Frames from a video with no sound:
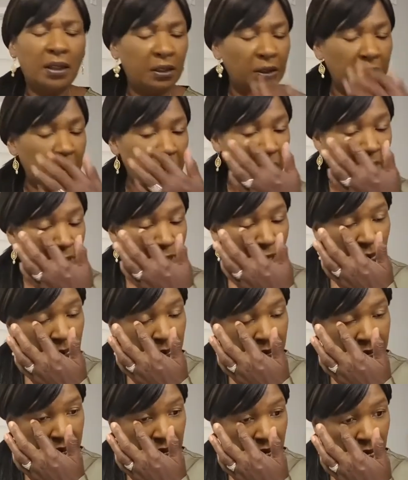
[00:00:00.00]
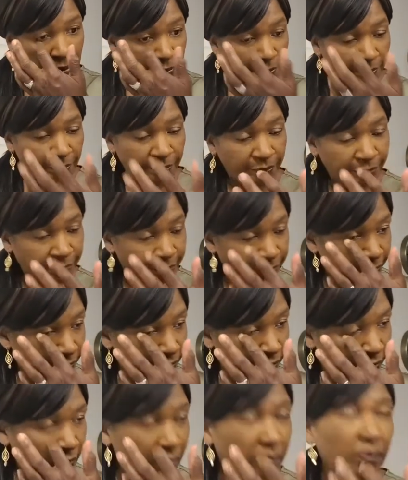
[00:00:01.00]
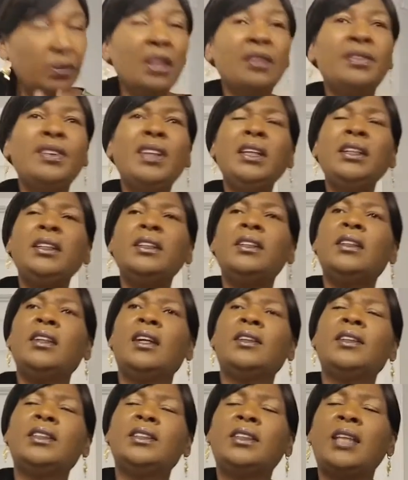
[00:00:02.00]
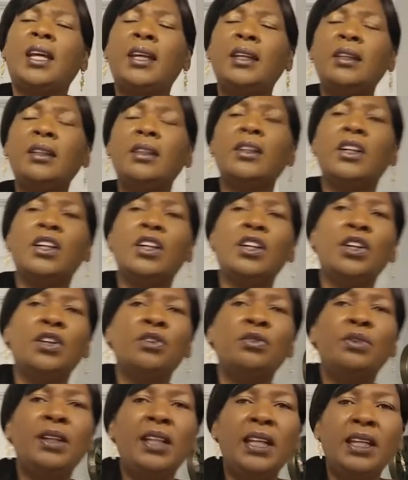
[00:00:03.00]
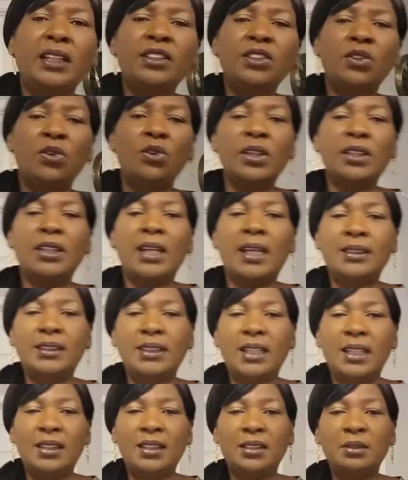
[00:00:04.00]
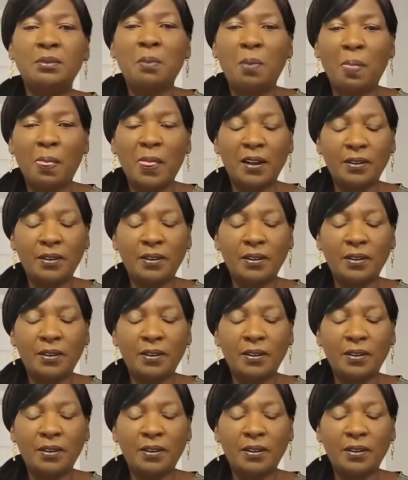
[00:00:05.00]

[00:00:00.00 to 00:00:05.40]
You know, I was um, thinking the other day related to online dating.